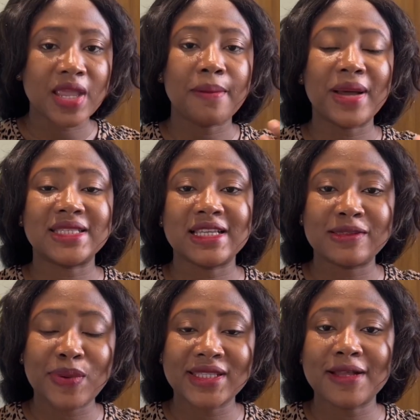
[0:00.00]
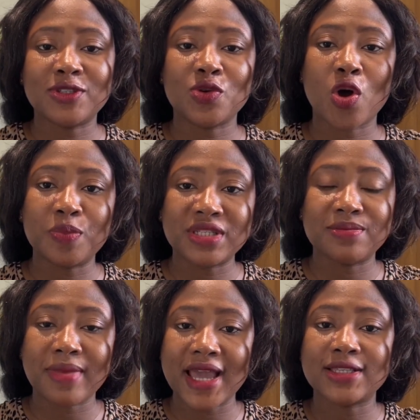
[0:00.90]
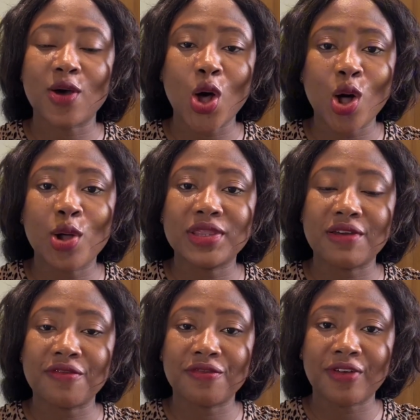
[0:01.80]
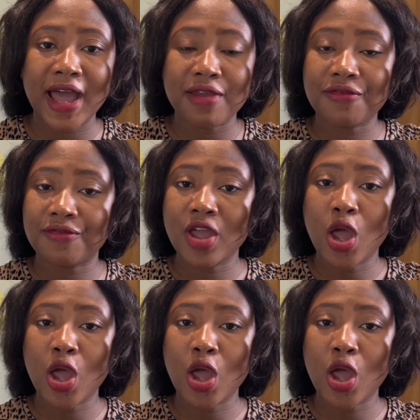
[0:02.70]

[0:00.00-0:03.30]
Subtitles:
but it's better to optimize all the 5